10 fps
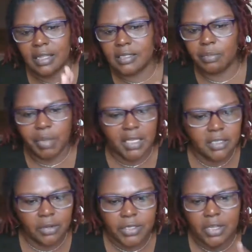Get some
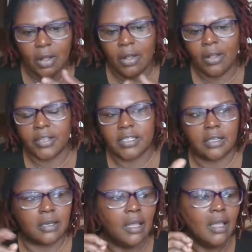pesto sauce
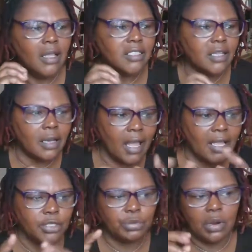and
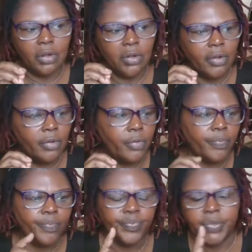cilantro,
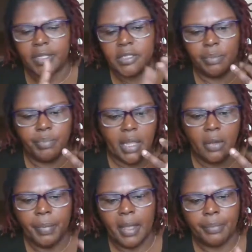some
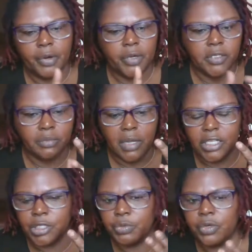bell peppers,
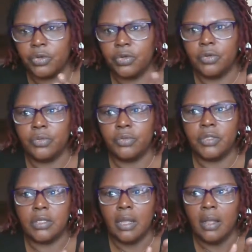
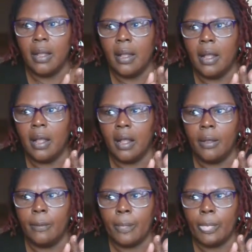mushrooms,
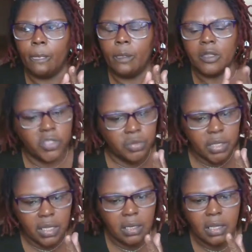um,
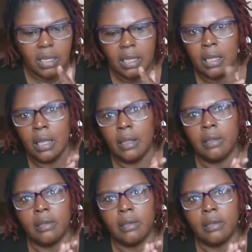zucchini,